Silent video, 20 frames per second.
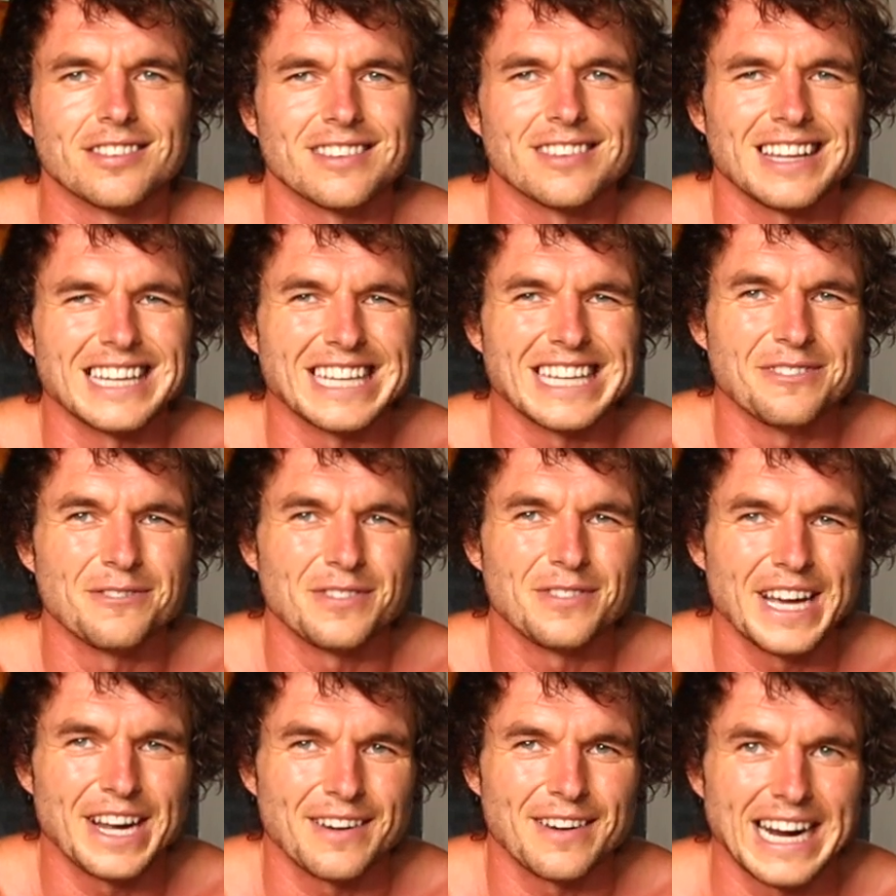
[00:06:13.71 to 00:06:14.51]
slightly
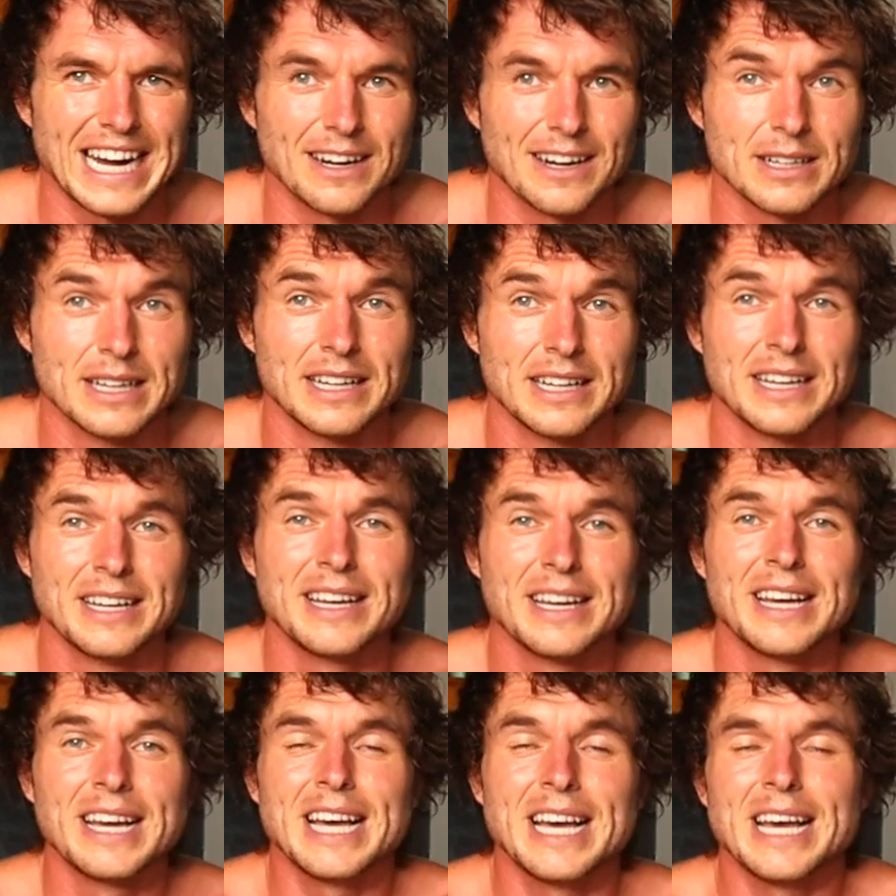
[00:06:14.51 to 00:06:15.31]
flare out
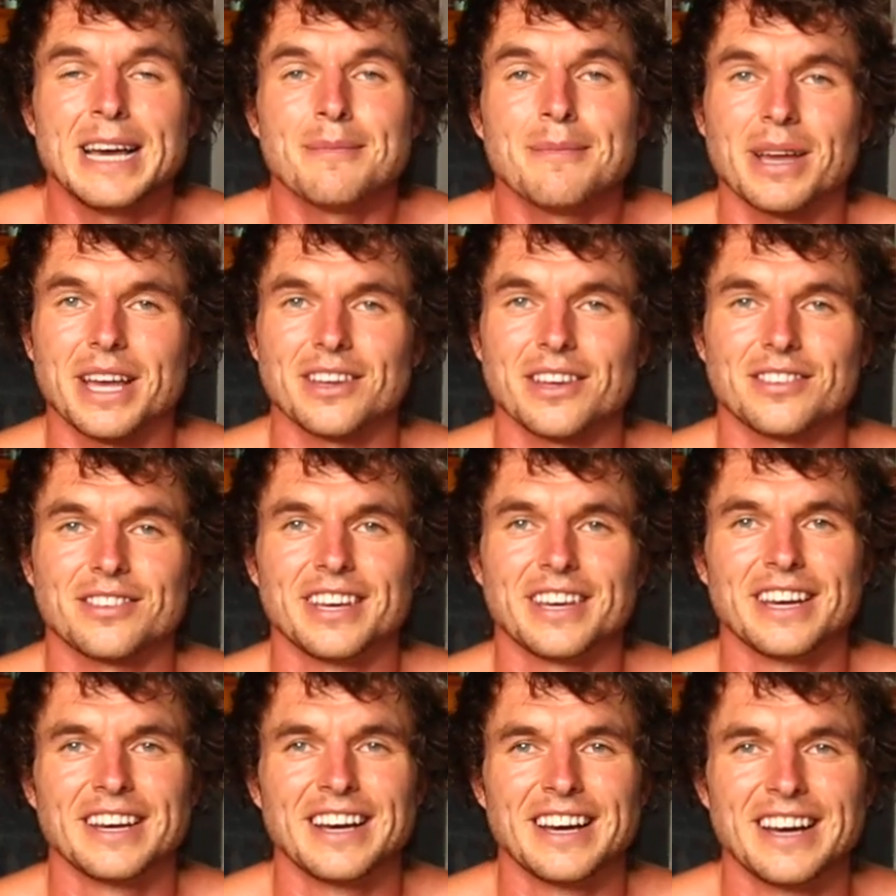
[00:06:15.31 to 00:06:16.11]
because
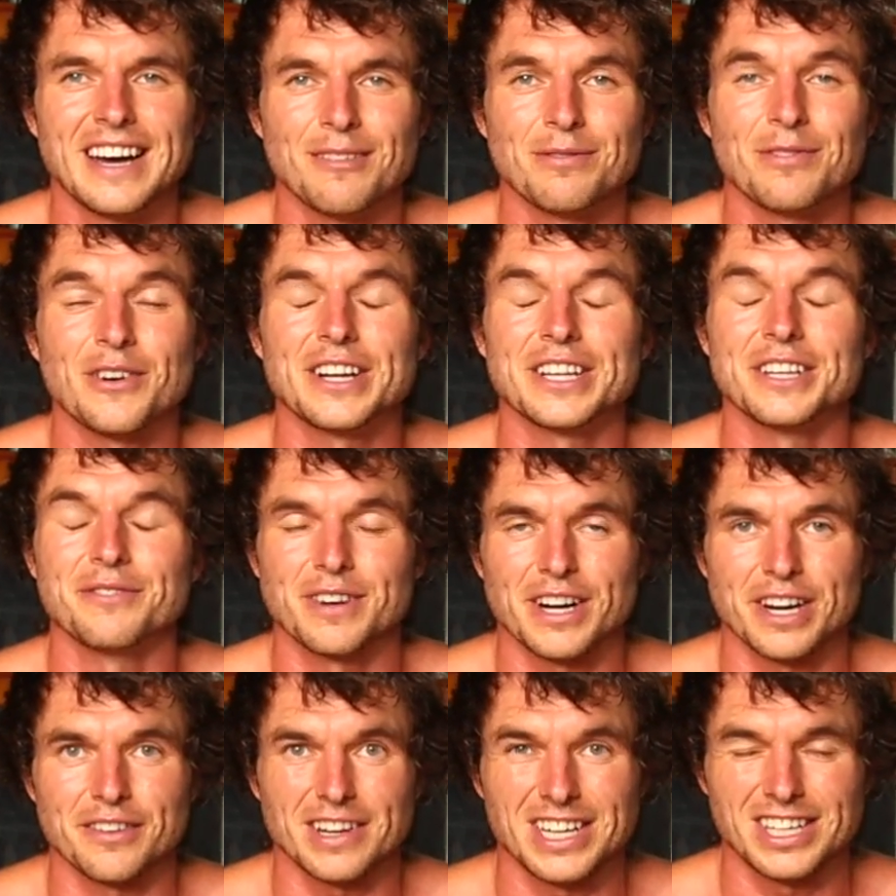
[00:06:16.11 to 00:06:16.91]
I find it
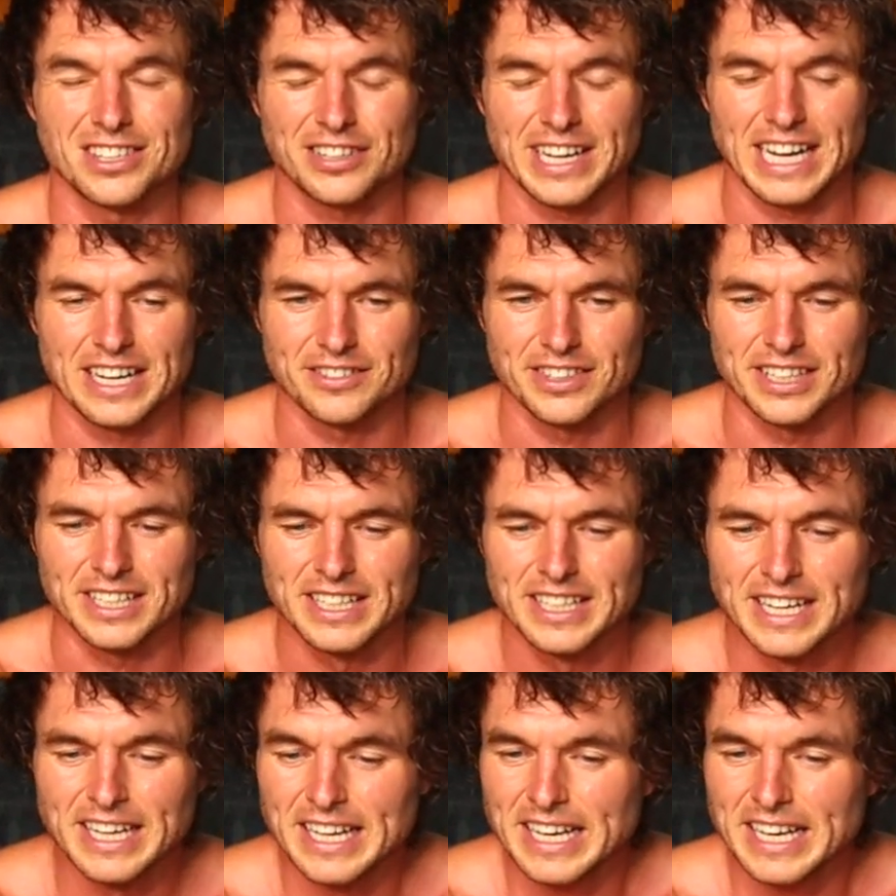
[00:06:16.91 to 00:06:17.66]
very, very challenging.